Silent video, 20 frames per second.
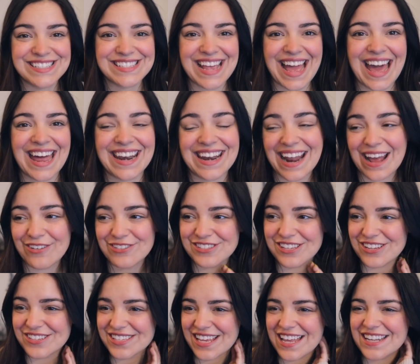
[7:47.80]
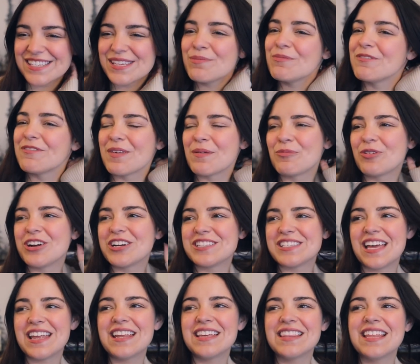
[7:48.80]
sad and I was all sad. Some of them were
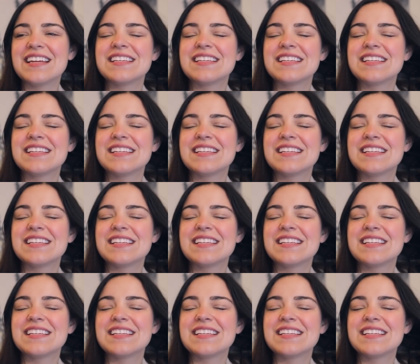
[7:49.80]
excited.